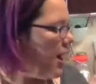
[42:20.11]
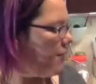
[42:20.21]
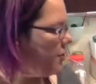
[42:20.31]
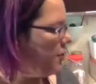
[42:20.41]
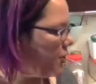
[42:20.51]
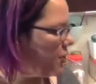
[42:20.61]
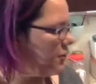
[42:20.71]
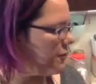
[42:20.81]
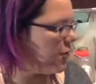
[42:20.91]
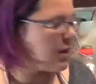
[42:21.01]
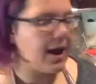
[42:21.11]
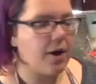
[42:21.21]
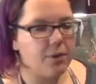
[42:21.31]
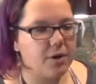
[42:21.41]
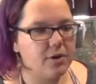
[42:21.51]
After you've cooked it for an
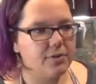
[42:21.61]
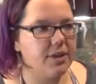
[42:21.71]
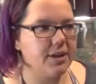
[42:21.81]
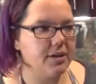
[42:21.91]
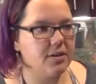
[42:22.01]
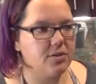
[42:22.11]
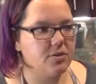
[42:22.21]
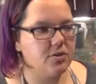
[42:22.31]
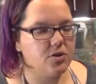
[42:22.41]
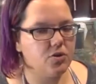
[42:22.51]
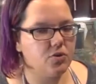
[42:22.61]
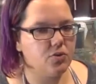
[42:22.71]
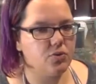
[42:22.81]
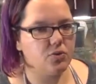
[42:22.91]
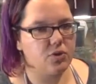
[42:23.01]
hour, then
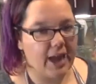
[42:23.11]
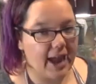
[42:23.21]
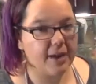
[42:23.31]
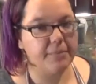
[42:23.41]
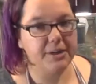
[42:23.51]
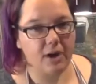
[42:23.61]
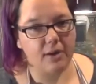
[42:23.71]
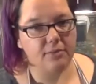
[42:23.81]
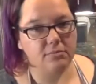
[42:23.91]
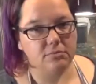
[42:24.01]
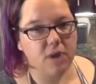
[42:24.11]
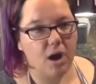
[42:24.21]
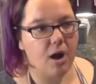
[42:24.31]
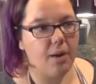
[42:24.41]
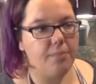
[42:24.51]
you can be done.
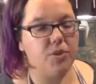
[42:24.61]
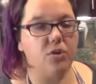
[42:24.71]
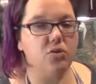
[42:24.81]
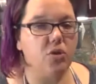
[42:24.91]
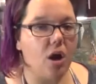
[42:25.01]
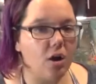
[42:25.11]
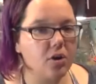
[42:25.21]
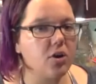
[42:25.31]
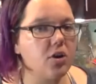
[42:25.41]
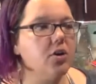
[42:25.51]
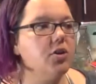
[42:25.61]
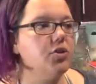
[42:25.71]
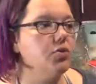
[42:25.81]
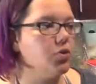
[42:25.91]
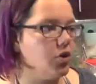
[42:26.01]
Um, the longer
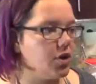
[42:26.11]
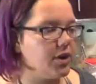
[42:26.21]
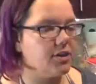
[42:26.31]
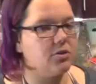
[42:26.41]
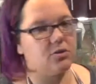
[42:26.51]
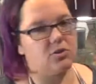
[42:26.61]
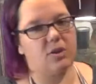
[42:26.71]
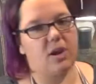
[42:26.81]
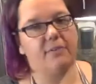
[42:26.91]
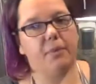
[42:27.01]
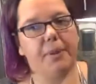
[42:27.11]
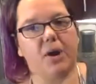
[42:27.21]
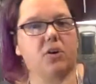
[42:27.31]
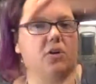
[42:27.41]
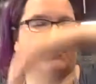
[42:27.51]
you cook it, there's kind of a
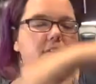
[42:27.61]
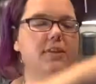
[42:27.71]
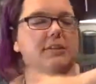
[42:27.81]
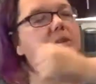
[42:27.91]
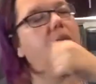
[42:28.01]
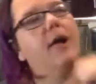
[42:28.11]
bell curve to this.